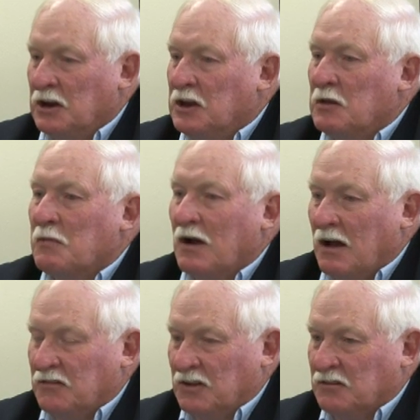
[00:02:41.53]
And in the
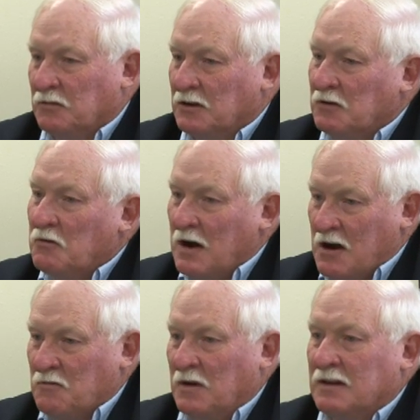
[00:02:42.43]
process, we
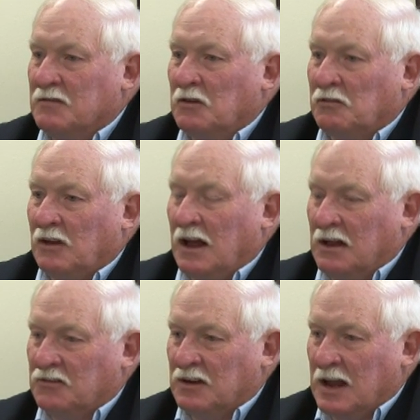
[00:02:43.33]
acquired one of those
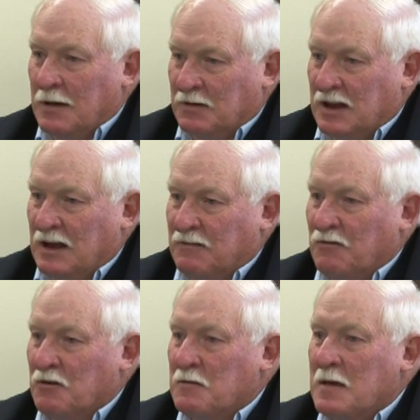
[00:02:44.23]
lots in Habitat
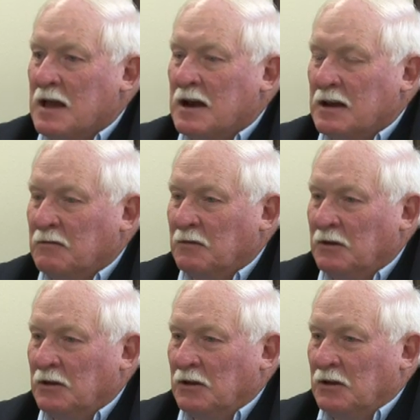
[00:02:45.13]
for Humanity,
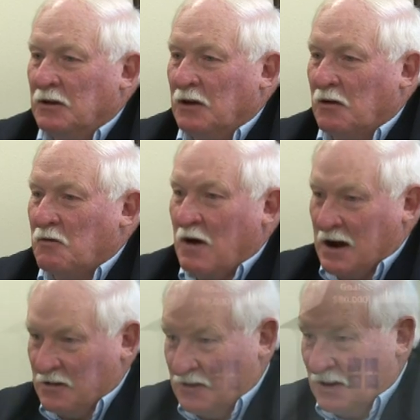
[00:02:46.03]

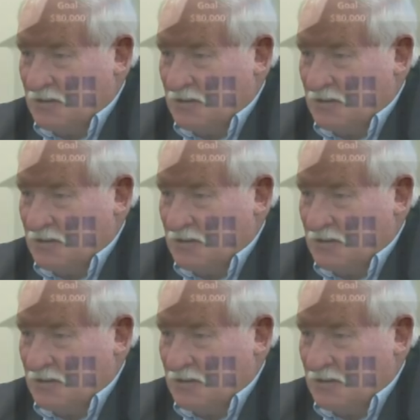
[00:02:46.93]
acquired the